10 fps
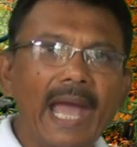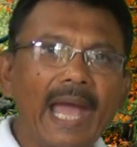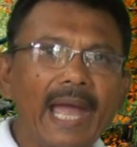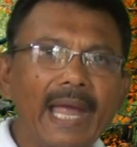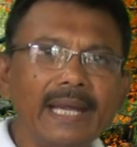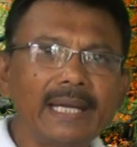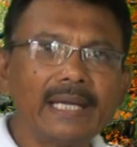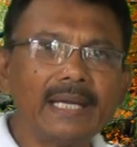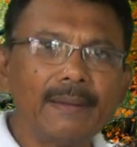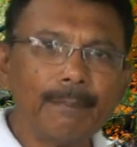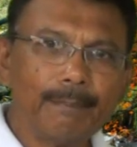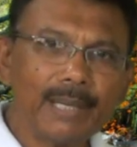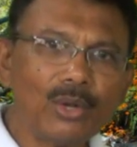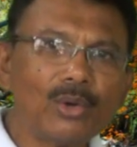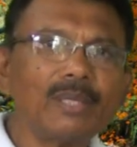and
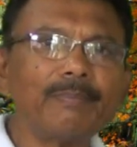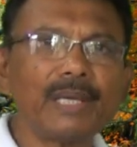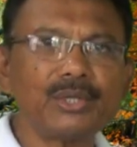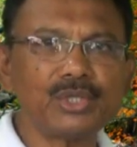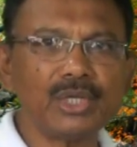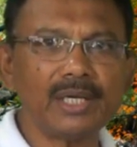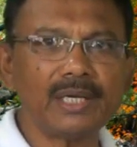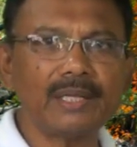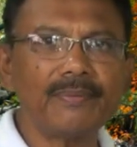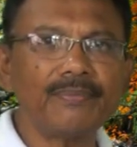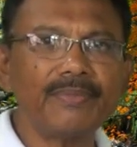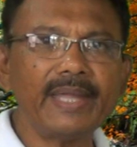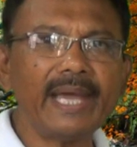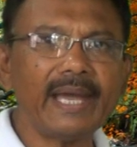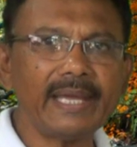below the picture
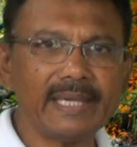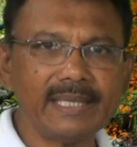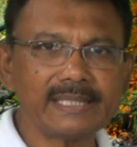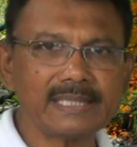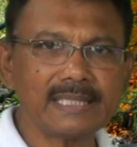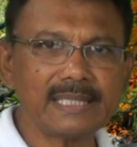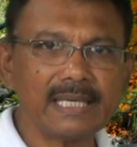there is